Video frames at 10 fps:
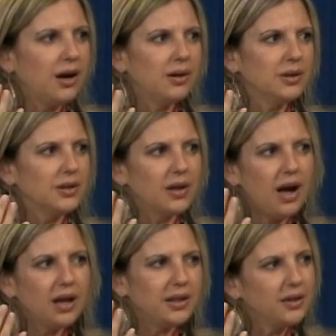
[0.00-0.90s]
You're
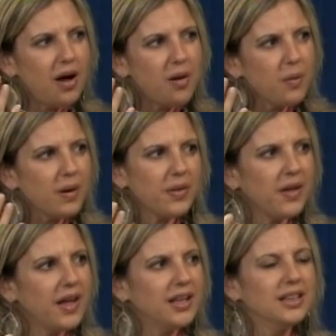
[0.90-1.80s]
not worth
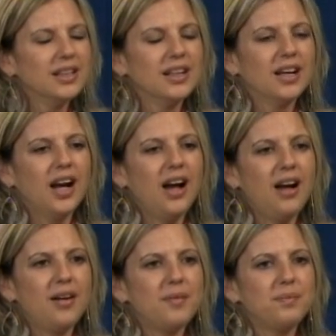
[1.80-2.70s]
it.
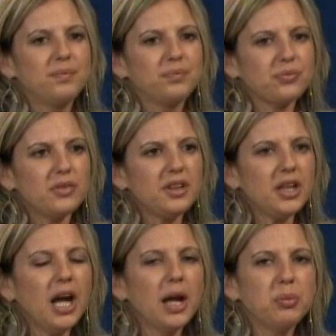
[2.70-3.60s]

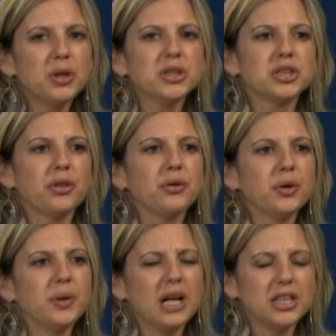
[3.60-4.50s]
I push
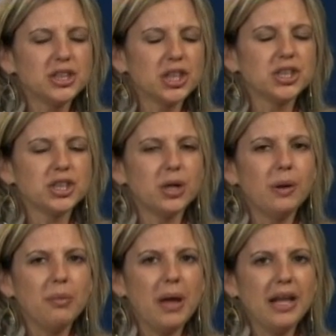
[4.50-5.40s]
through and I just show
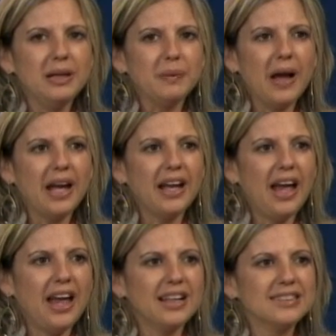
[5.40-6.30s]
up anyway,
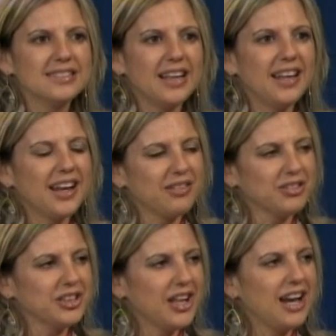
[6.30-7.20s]
and I
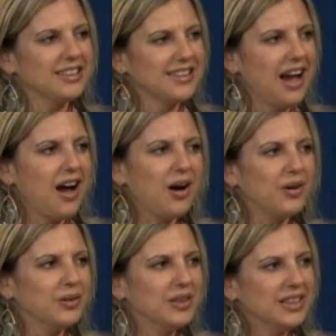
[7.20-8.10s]
realize how